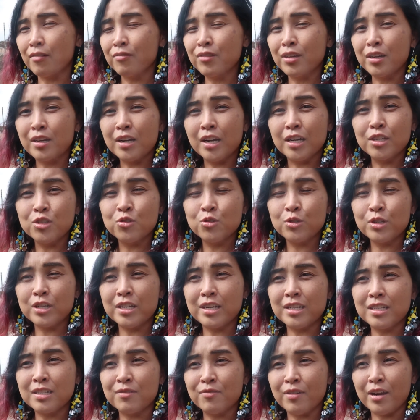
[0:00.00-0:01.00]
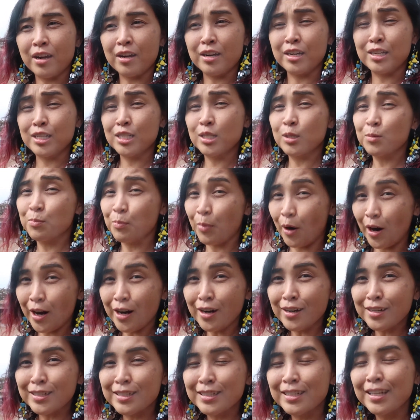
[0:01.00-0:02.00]
of the country is very
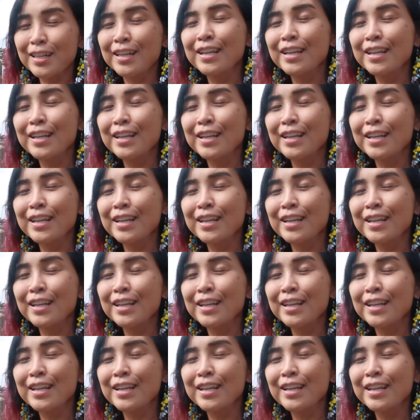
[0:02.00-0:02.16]
sparse.